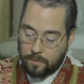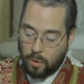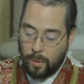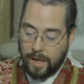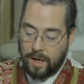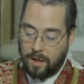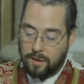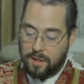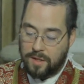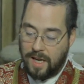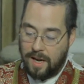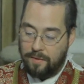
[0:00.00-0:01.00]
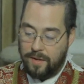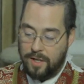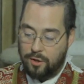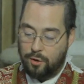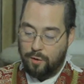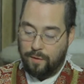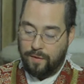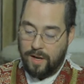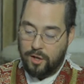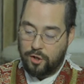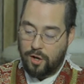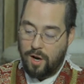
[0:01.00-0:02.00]
We can understand these two
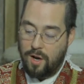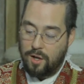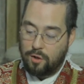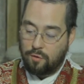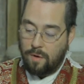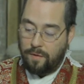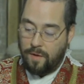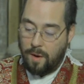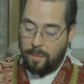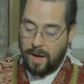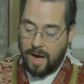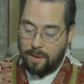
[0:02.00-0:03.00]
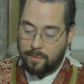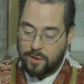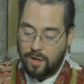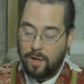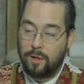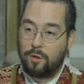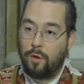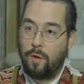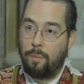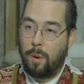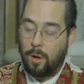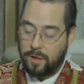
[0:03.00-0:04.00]
fish to refer perhaps to the
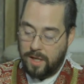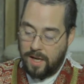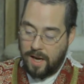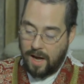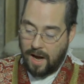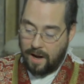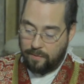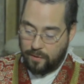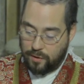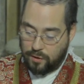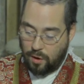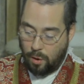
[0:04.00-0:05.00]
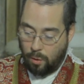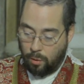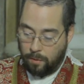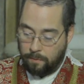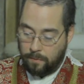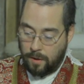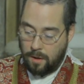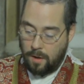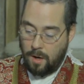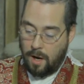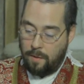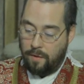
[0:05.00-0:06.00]
body and the soul,
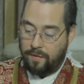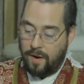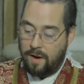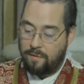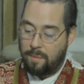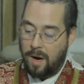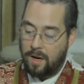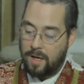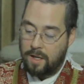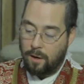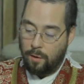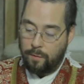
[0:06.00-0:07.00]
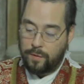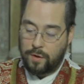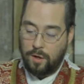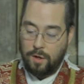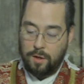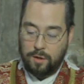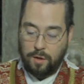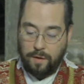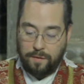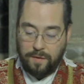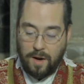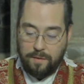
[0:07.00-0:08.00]
and the five barley loaves to
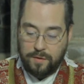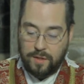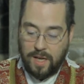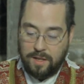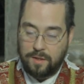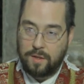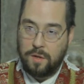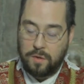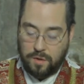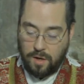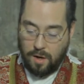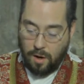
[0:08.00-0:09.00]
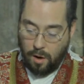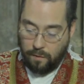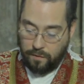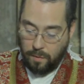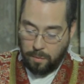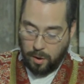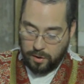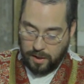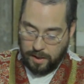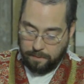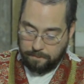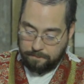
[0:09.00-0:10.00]
the five senses of the
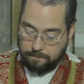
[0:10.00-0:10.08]
body.